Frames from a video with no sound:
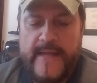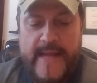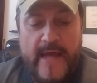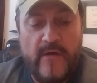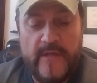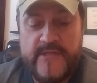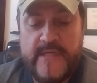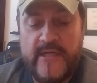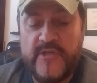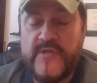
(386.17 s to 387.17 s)
now let's
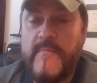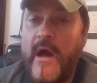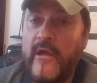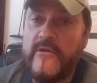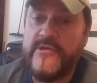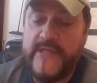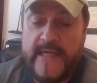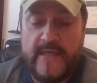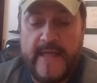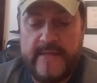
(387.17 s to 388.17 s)
take a smaller
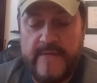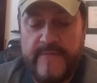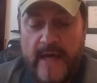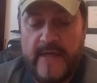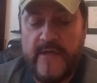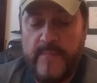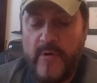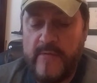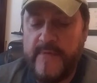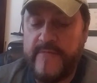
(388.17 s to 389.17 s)
state like Nevada
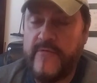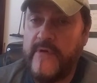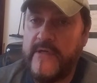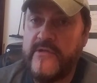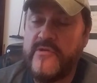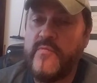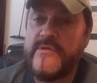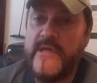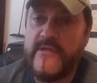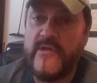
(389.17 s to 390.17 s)
Department of Corrections,
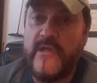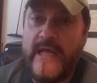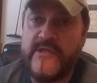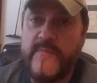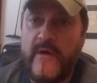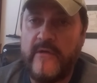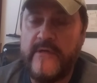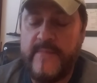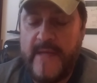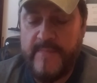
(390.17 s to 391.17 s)
which has a lot
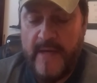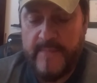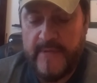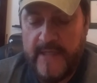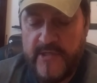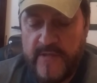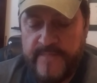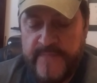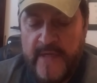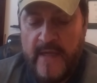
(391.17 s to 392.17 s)
smaller inmate
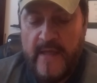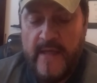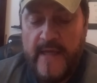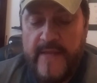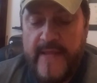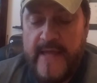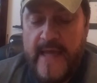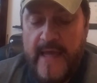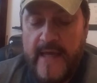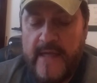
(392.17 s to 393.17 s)
population, and they
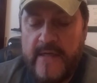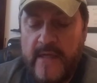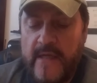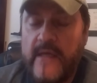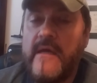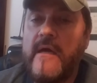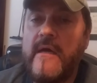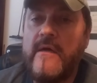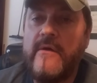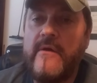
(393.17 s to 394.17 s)
had uh,
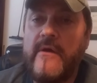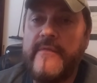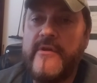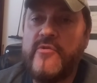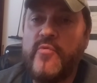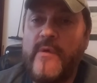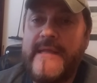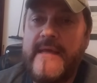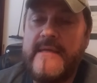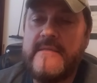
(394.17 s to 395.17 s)
on their
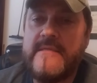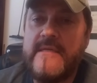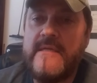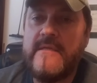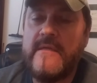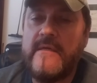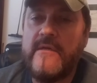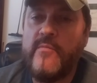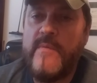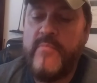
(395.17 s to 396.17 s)
2018
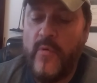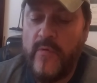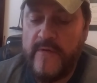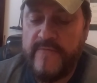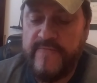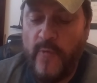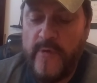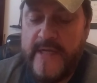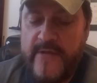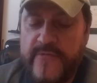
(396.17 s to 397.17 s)
uh, report
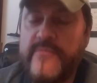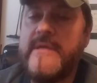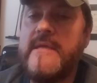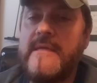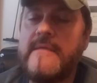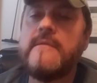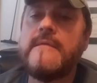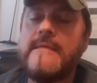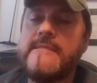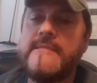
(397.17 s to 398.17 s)
43 in
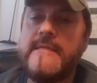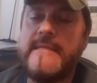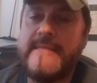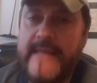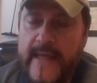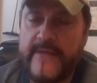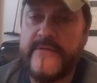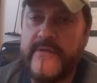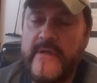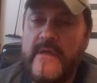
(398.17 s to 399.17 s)
custody
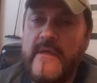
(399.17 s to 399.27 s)
deaths.